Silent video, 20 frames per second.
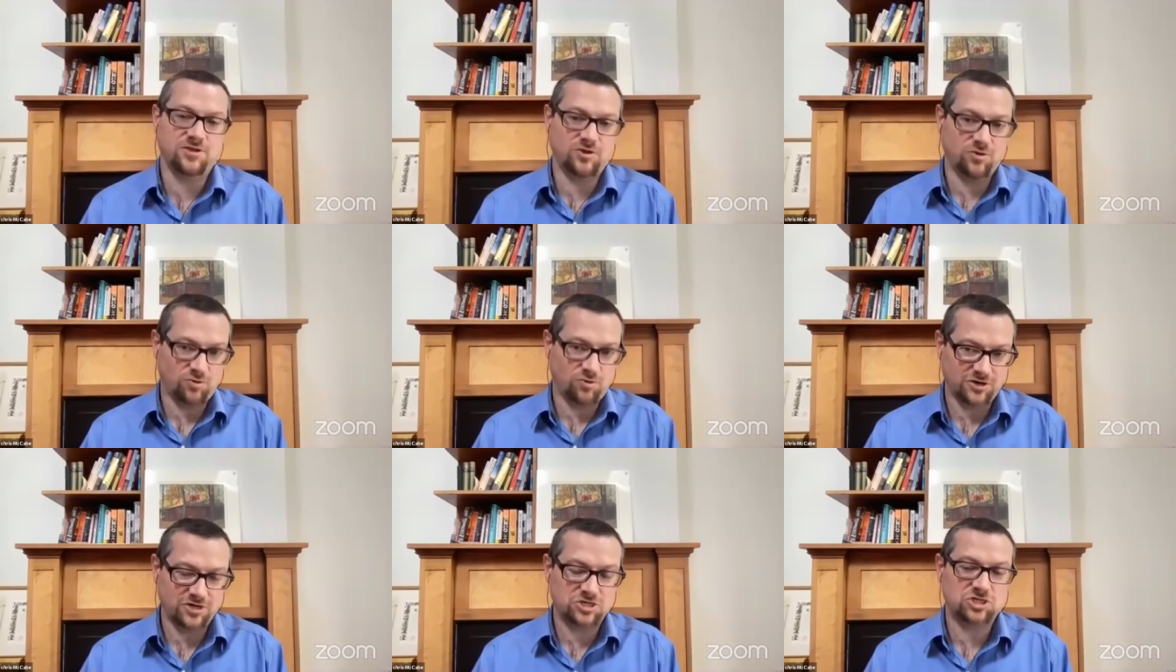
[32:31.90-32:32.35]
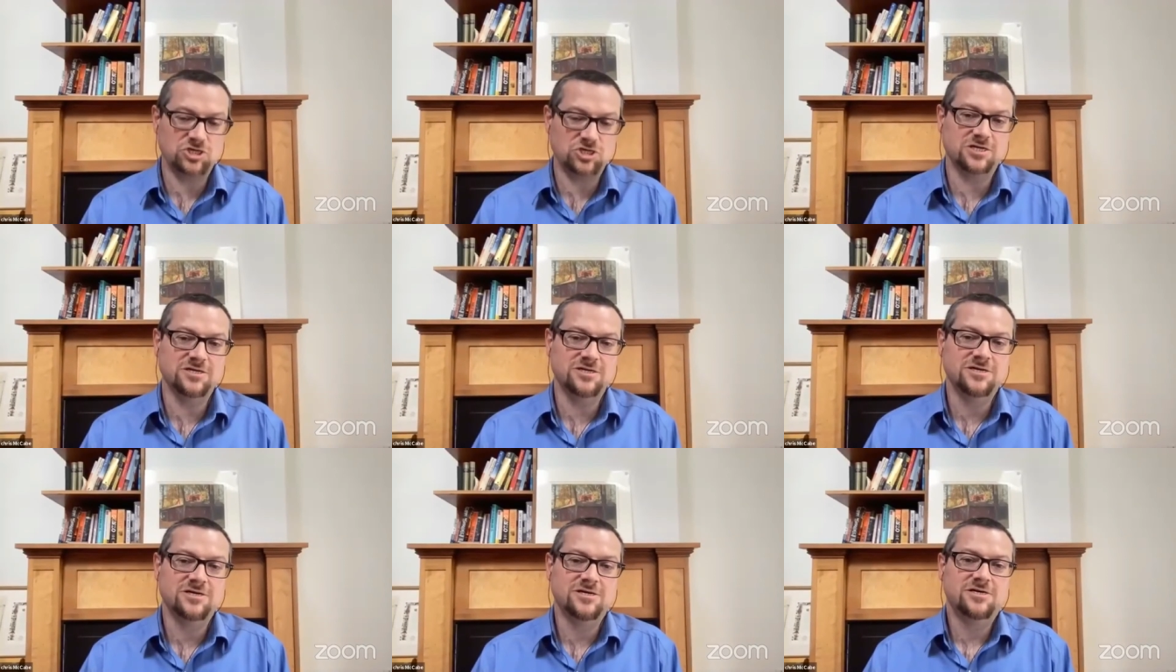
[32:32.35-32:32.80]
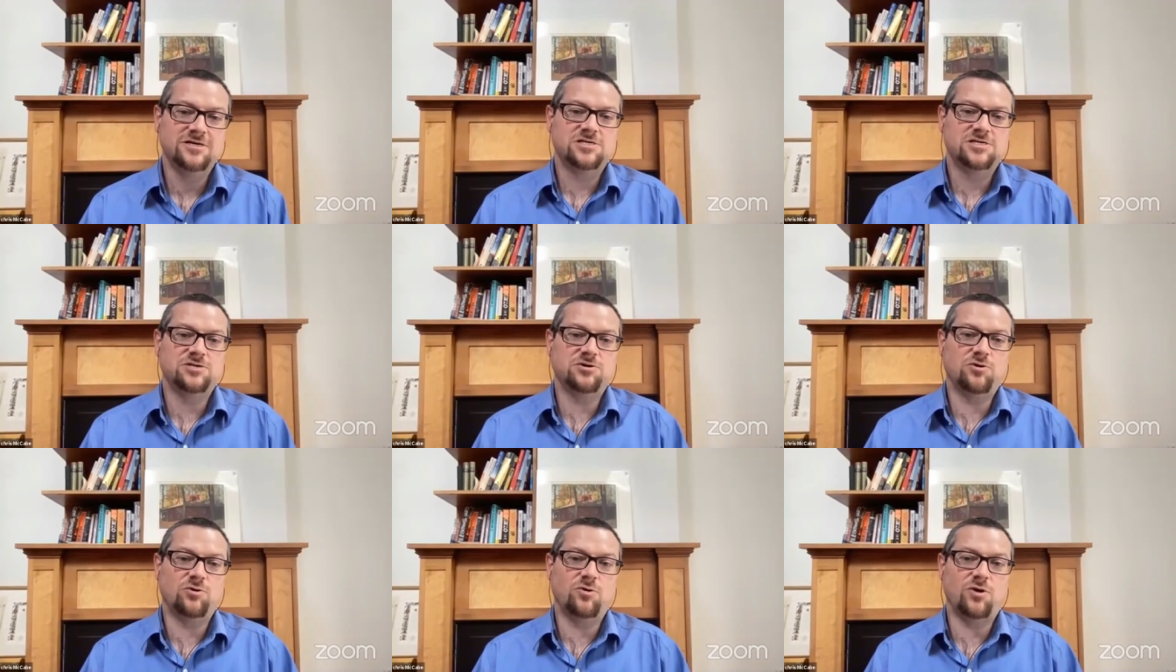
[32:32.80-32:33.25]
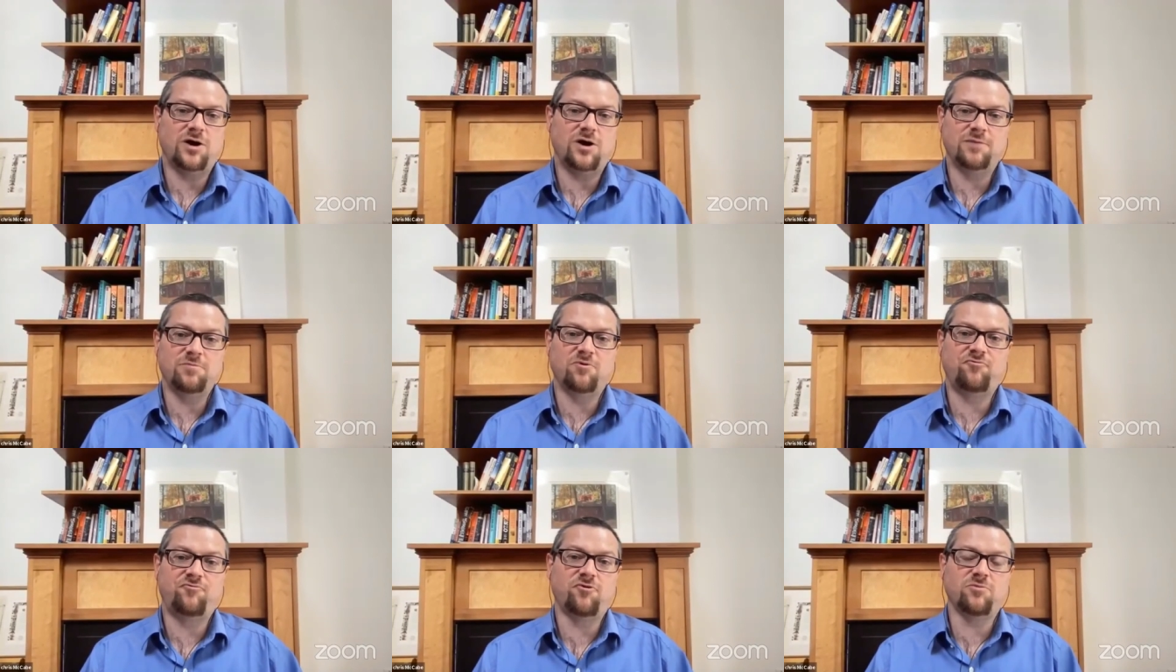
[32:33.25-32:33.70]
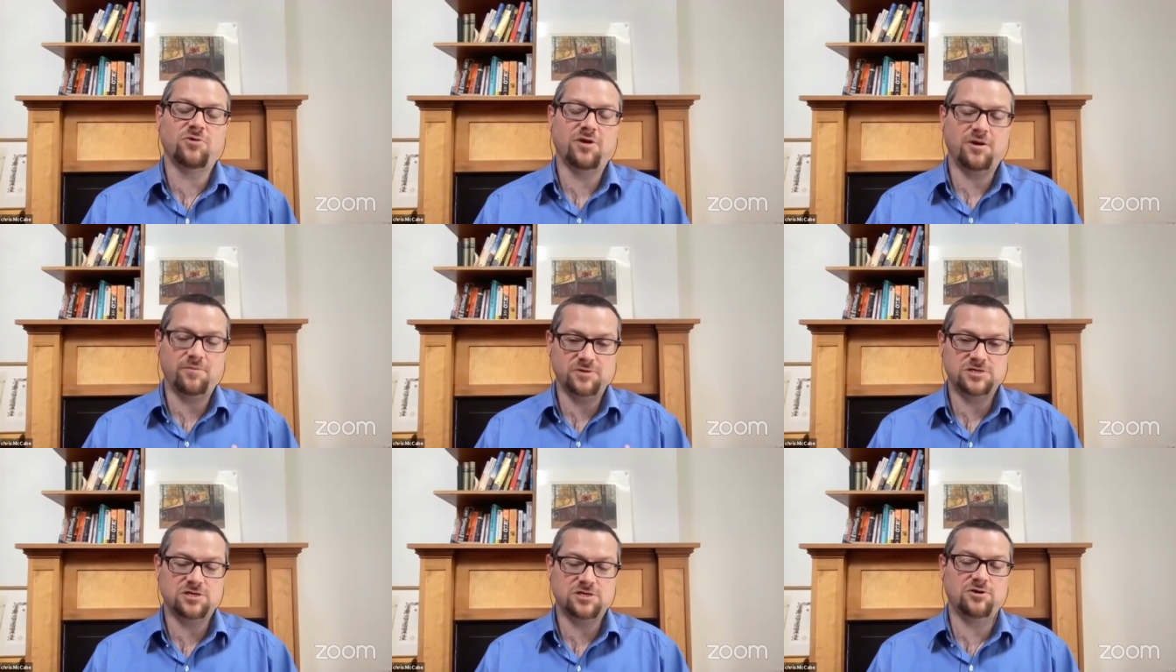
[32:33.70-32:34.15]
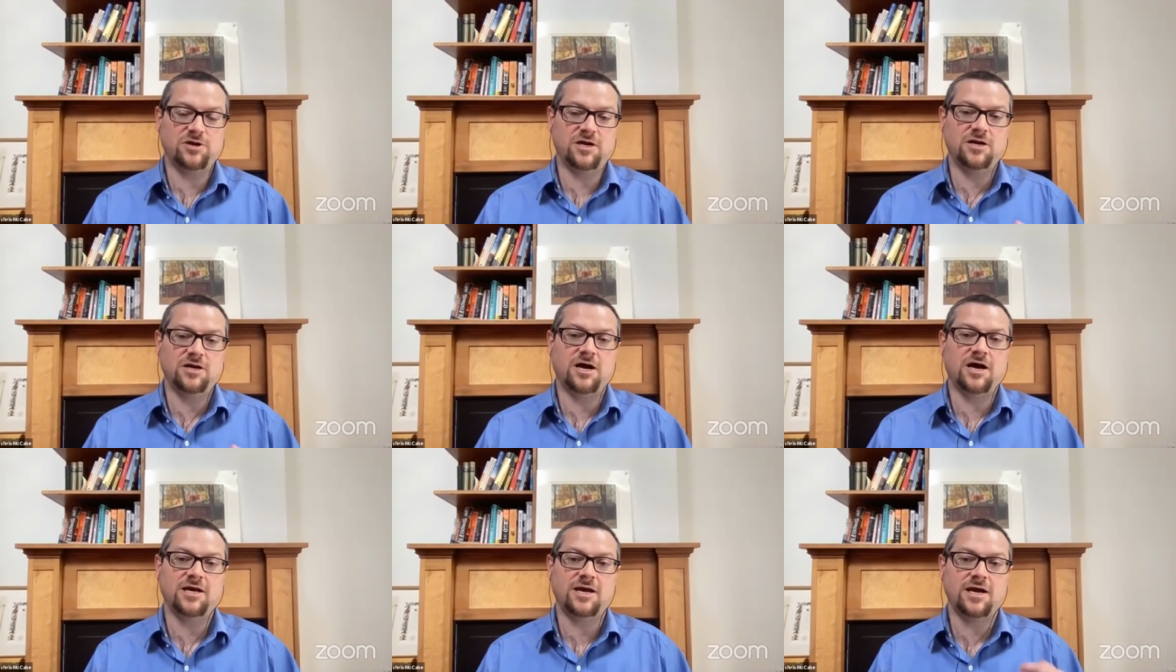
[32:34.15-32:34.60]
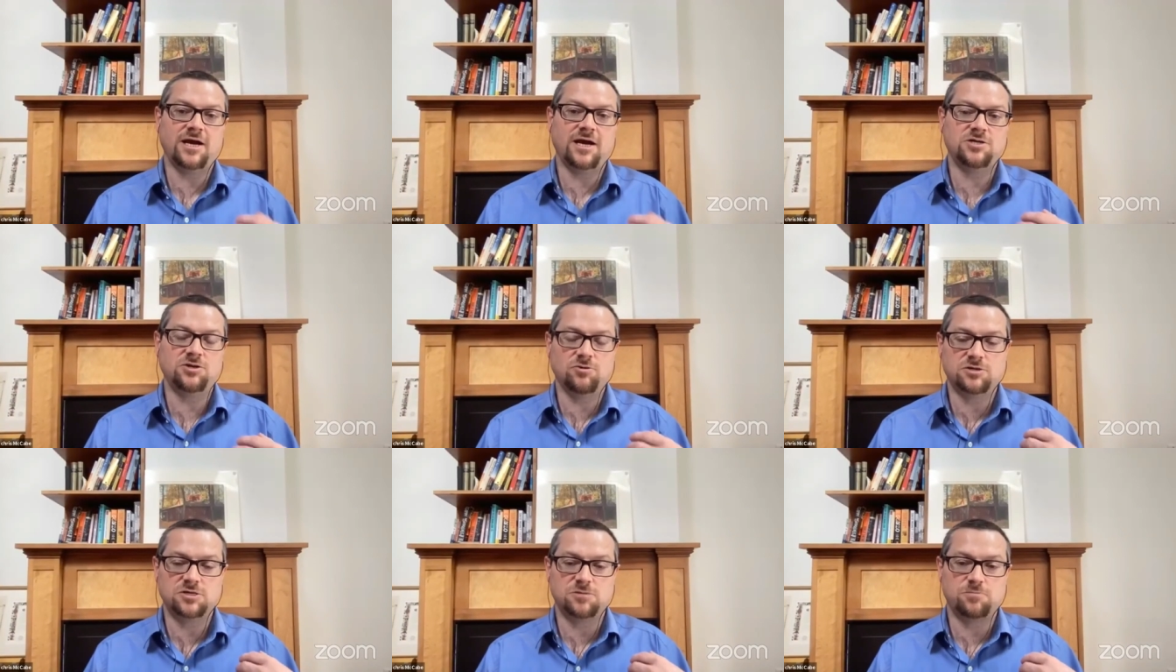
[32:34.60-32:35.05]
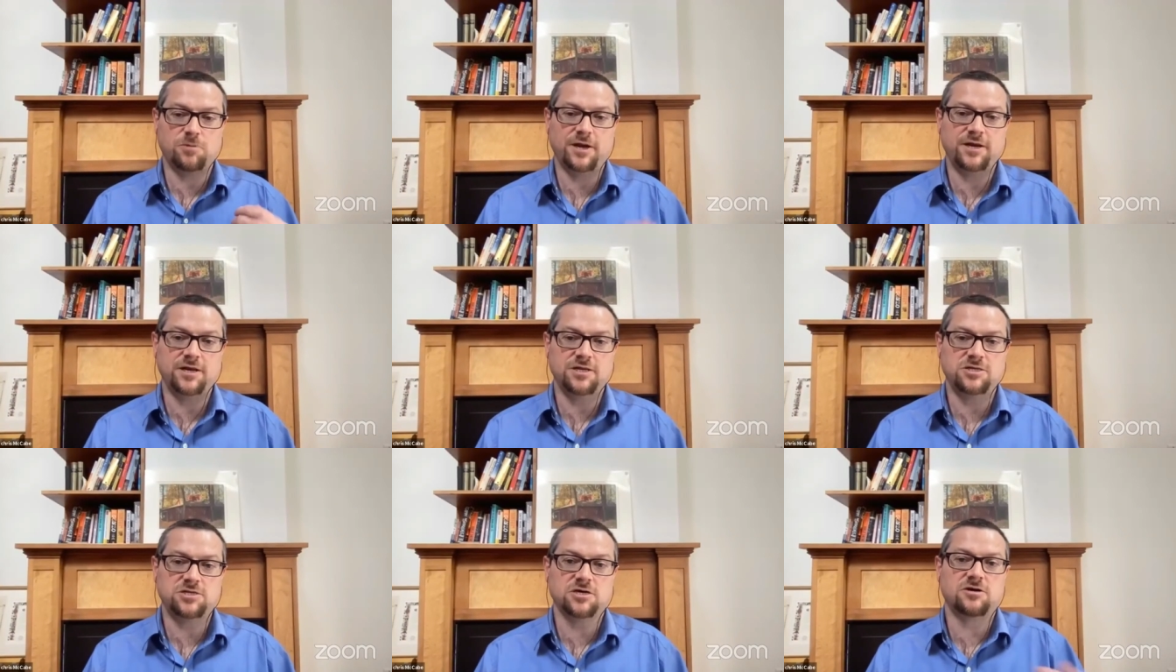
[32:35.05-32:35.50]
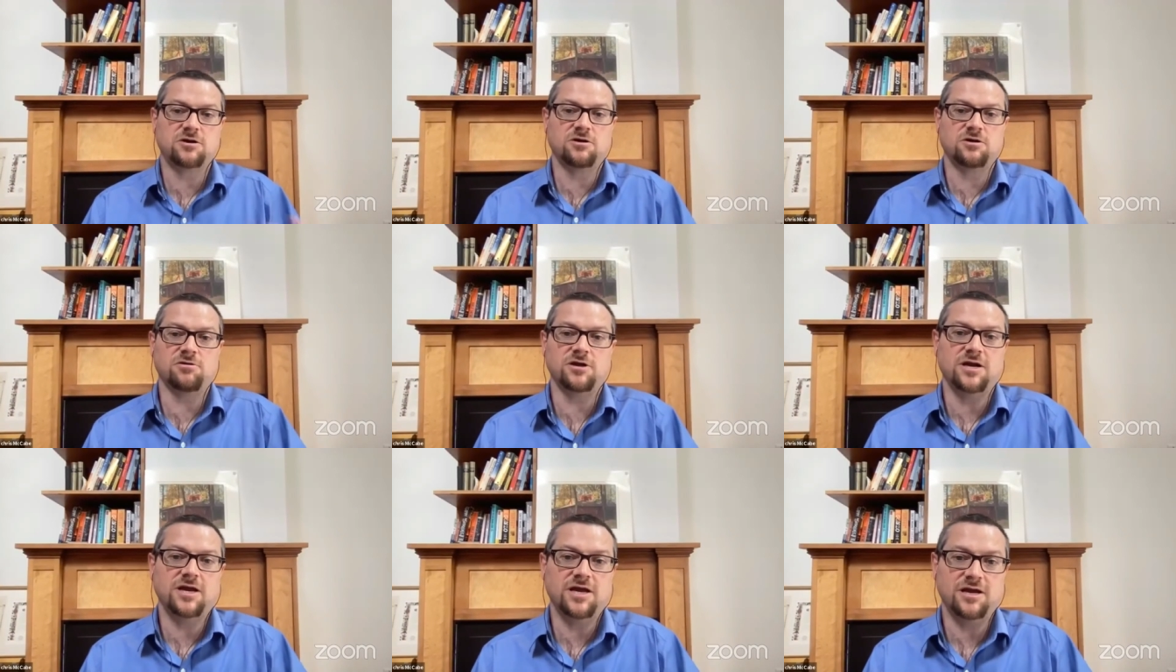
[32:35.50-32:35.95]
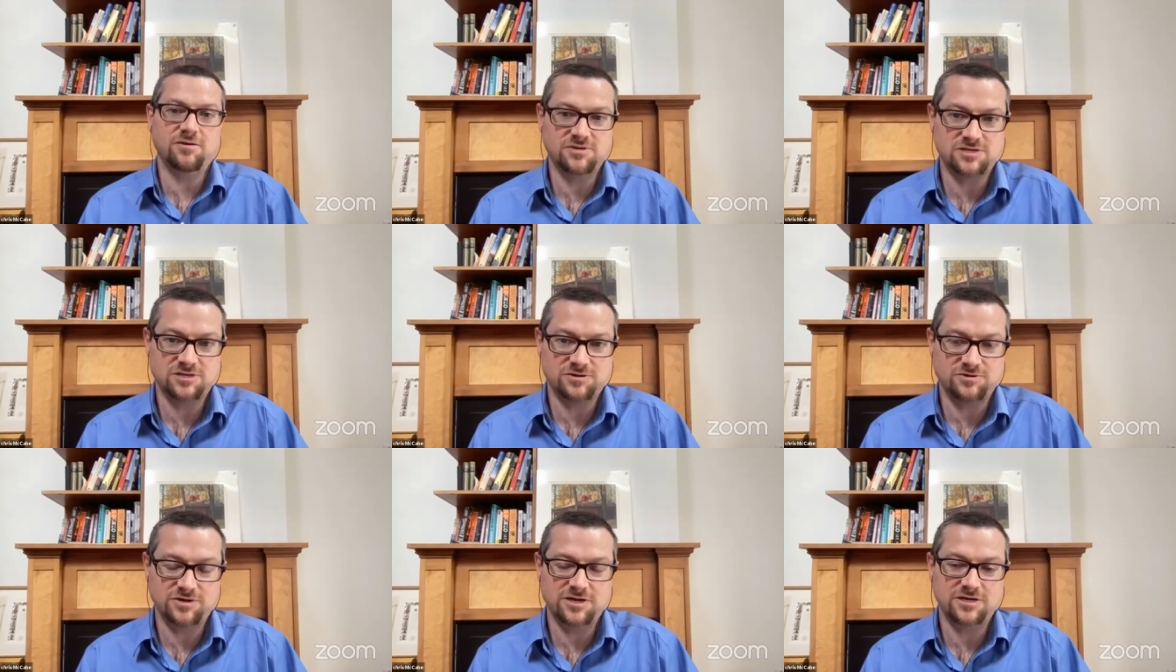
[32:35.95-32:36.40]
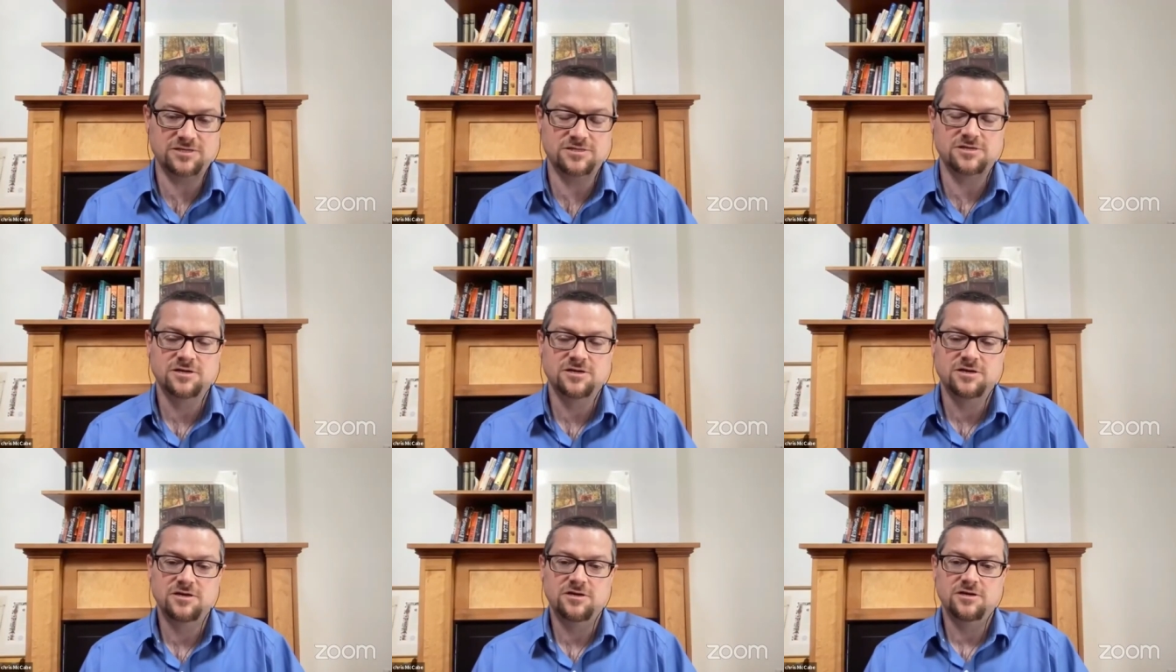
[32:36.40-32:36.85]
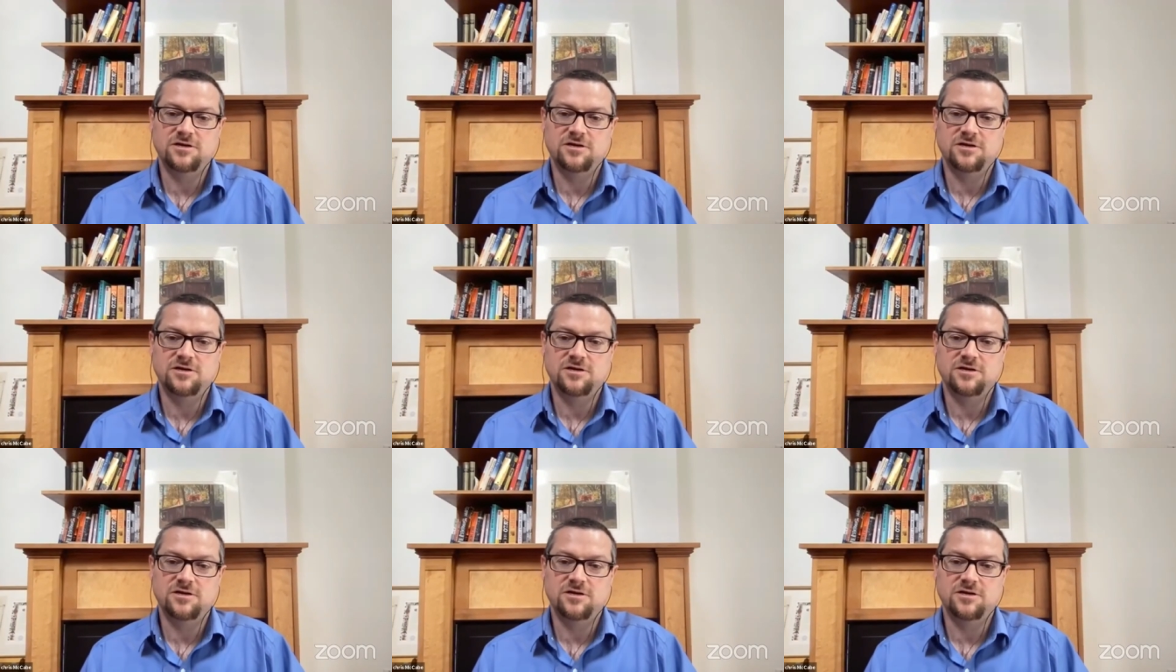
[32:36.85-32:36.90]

the origin. So I'm a former Amazonian. I had to explain it to current Amazonians.